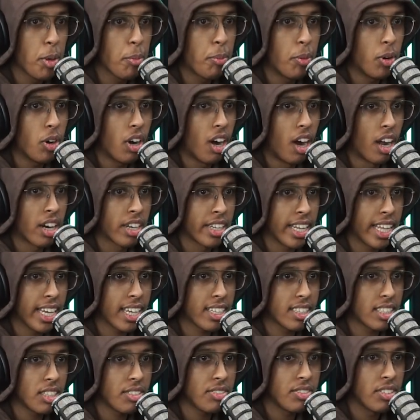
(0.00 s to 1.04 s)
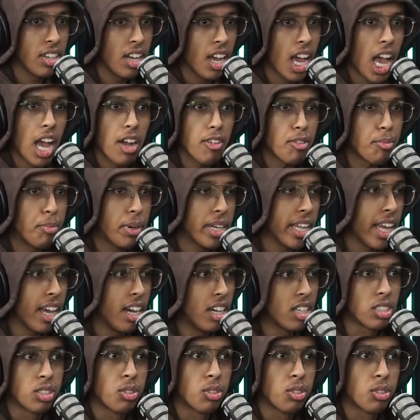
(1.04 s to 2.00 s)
People are negative, everybody else